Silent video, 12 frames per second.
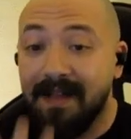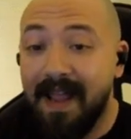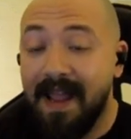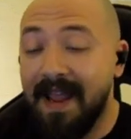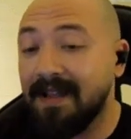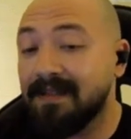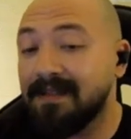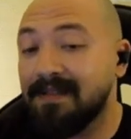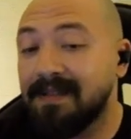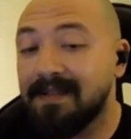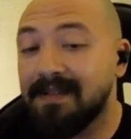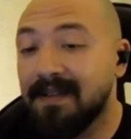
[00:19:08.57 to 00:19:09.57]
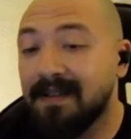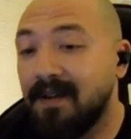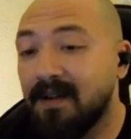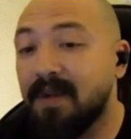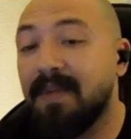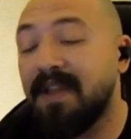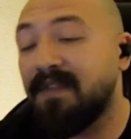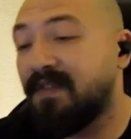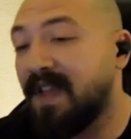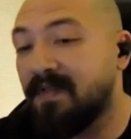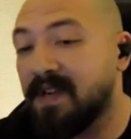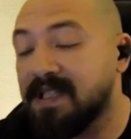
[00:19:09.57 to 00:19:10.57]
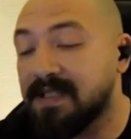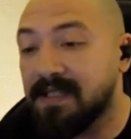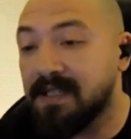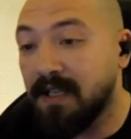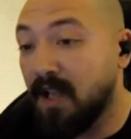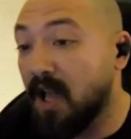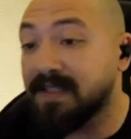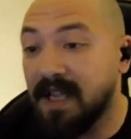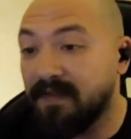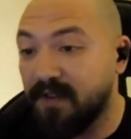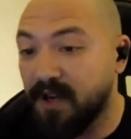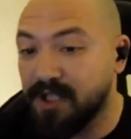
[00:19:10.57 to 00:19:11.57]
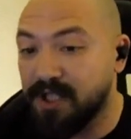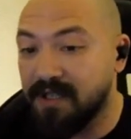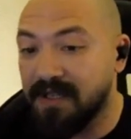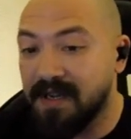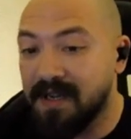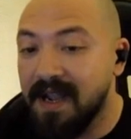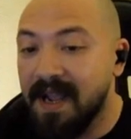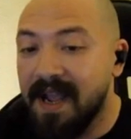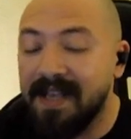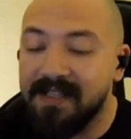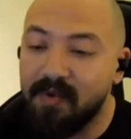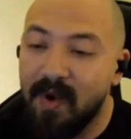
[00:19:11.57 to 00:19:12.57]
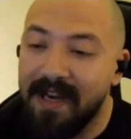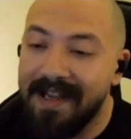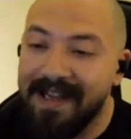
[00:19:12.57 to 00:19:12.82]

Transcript: And one of my favorites, loss aversion, is when I can